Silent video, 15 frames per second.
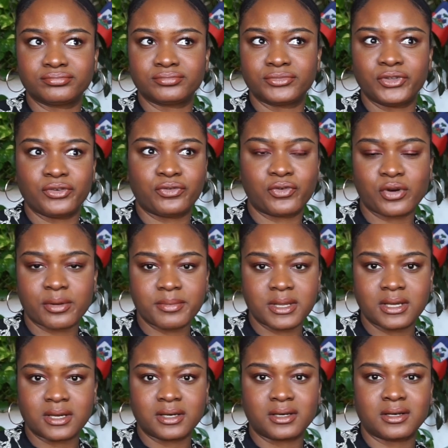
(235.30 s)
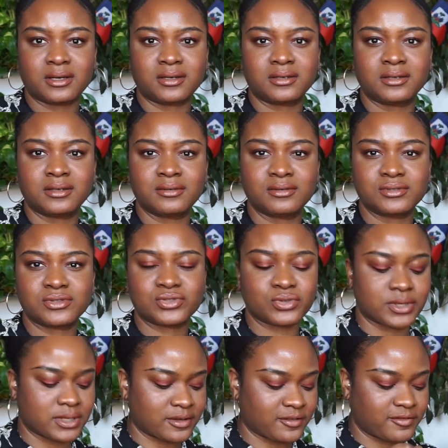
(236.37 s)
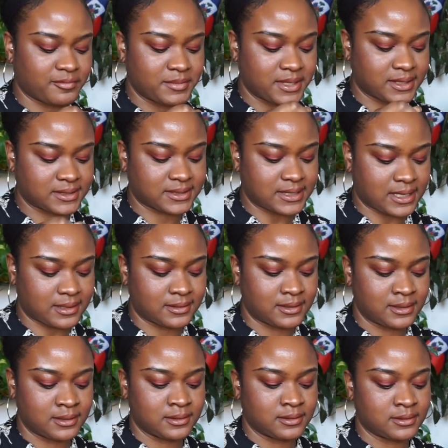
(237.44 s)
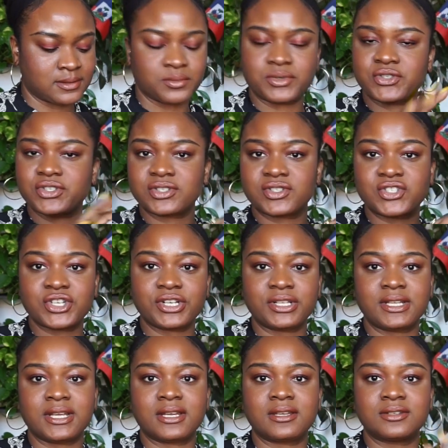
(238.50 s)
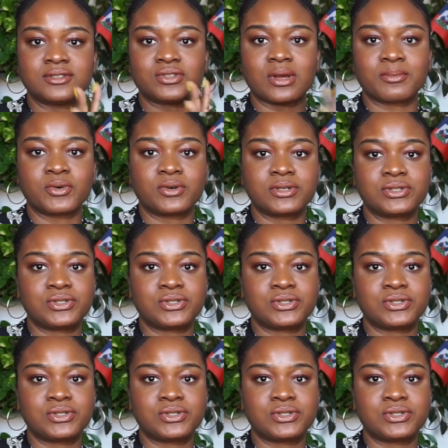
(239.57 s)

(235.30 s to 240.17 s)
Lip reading: euphorbia sort of mix that was just chilling, so I'm going